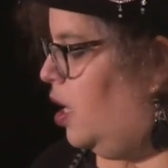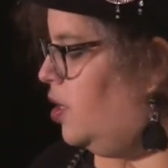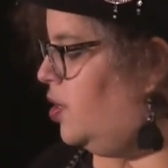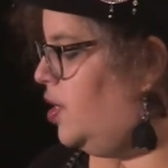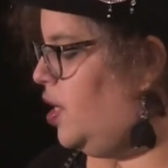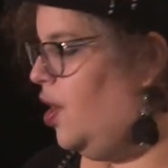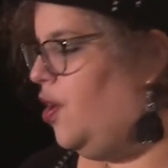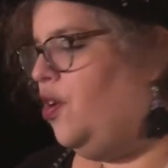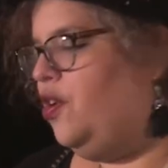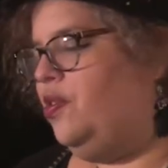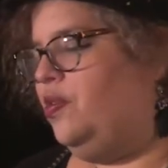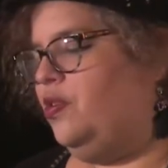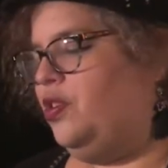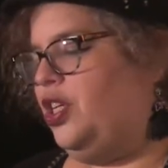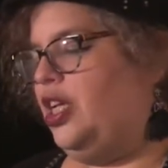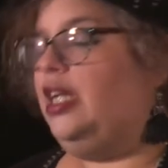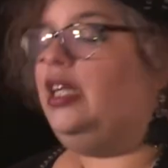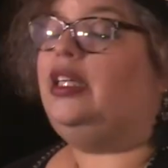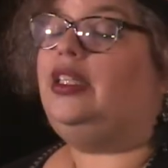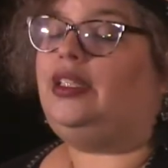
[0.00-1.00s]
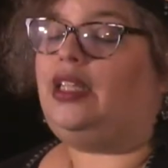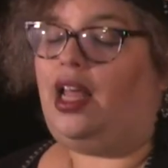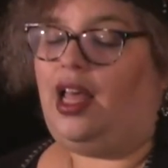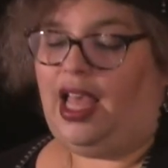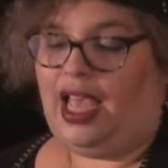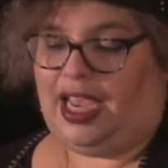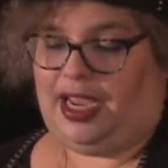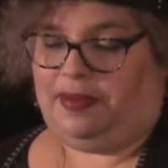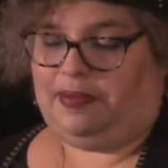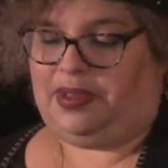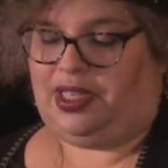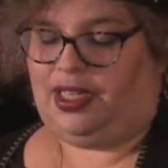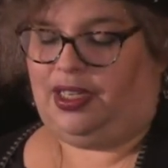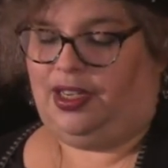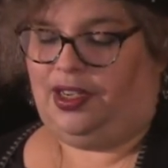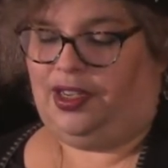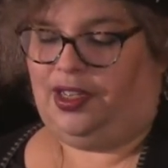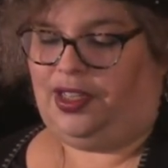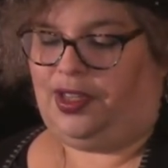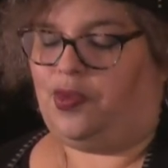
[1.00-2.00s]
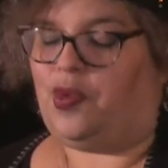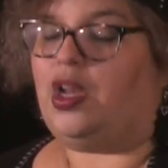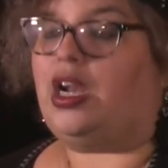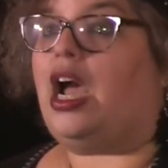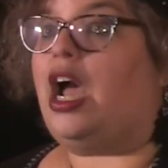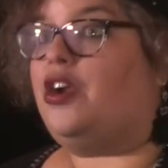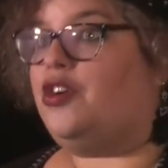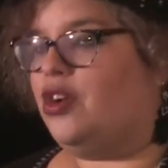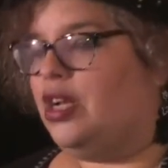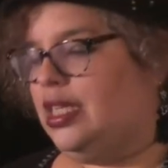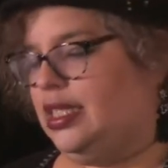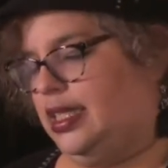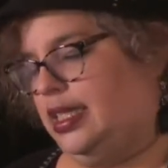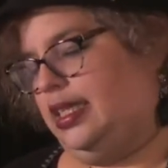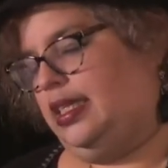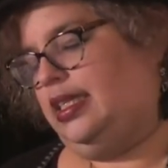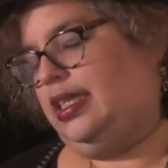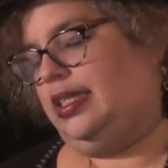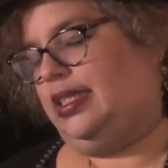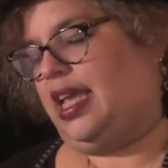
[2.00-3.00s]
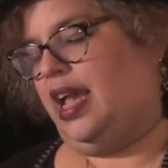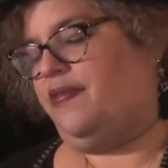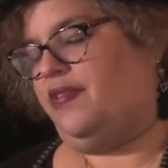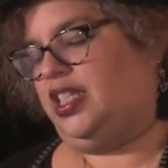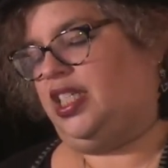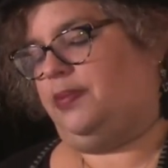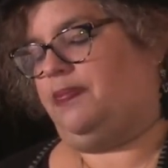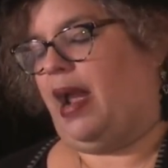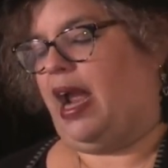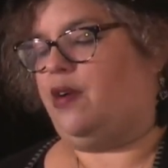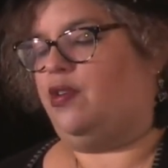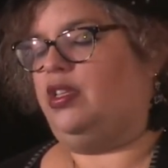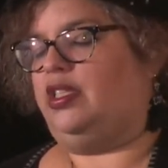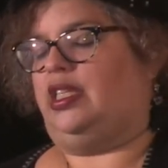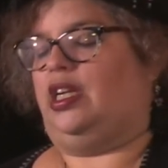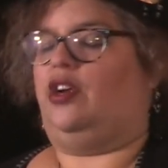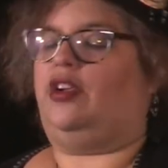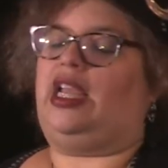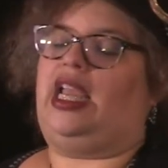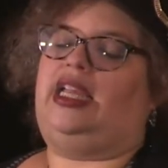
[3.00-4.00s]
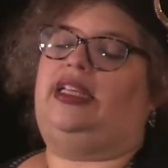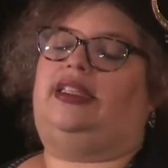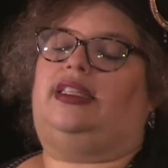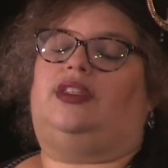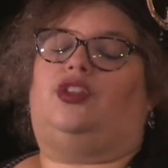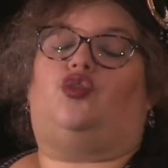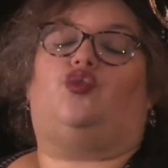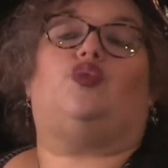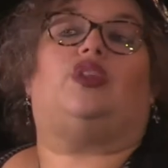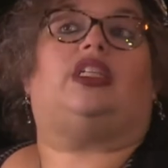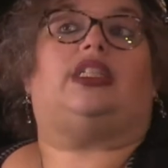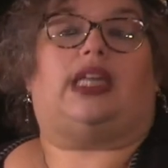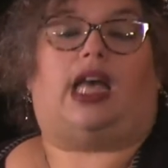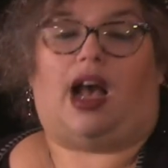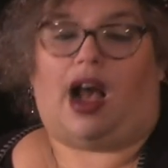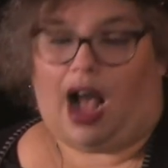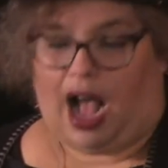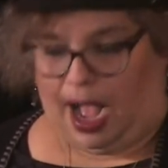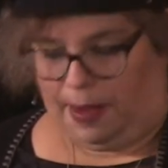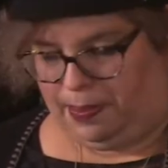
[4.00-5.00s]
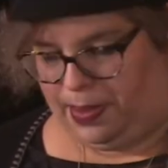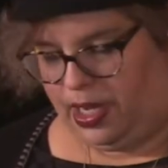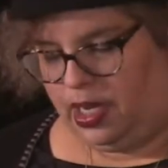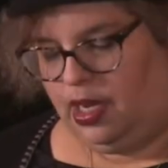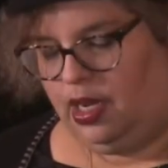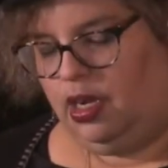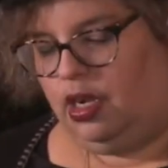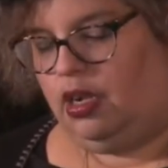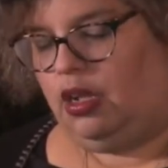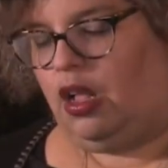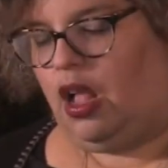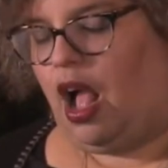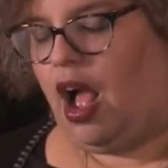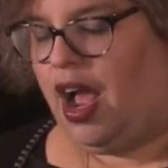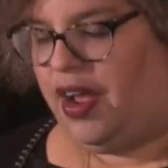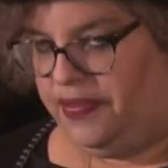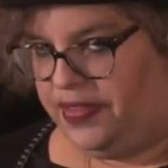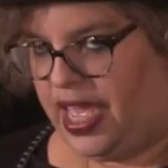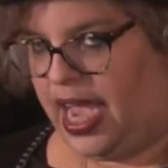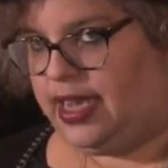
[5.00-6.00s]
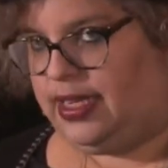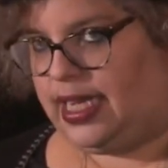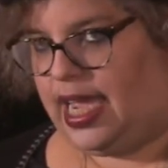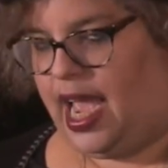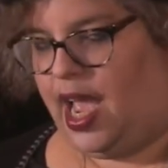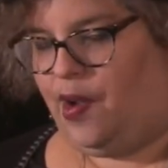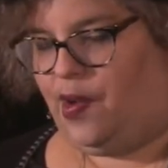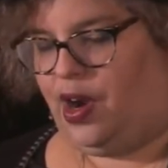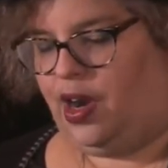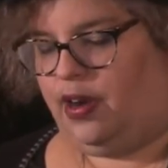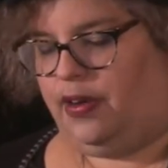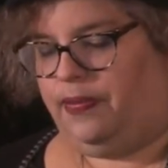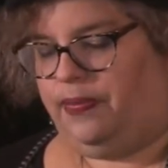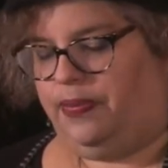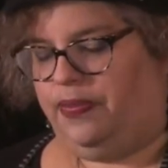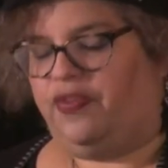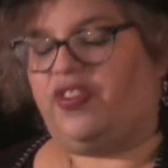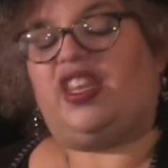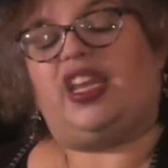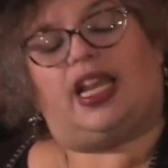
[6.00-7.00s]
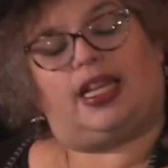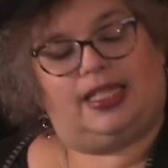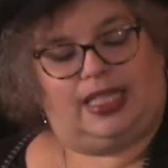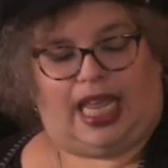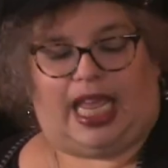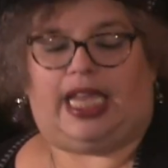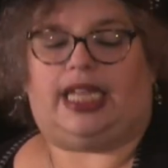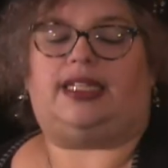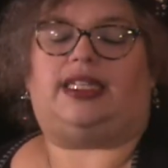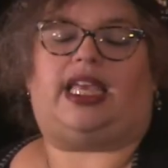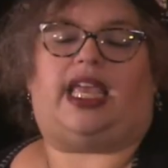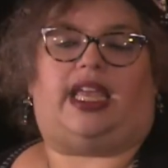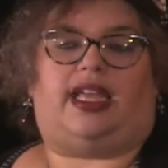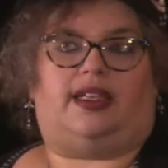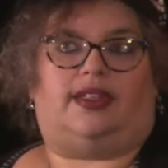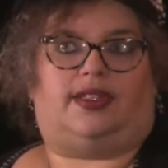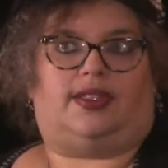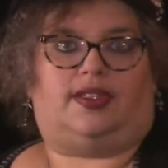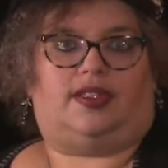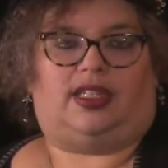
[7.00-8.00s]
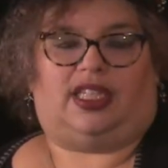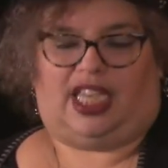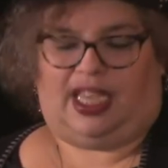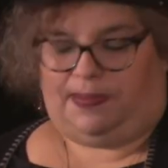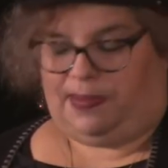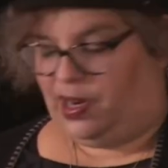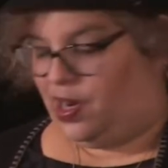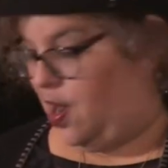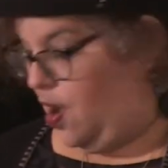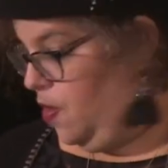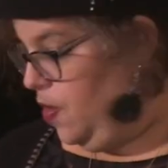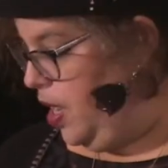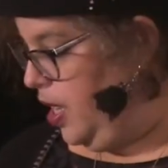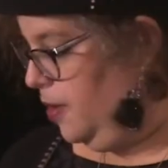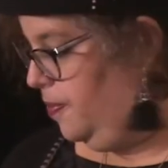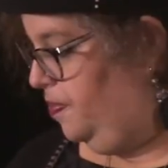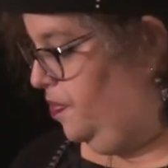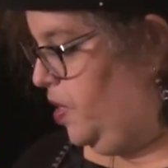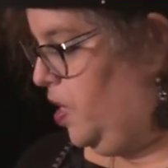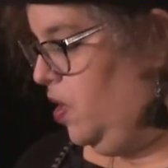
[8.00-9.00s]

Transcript: So she climbed the 167 spiral staircases to the top of that tower for the next eight days to keep it going.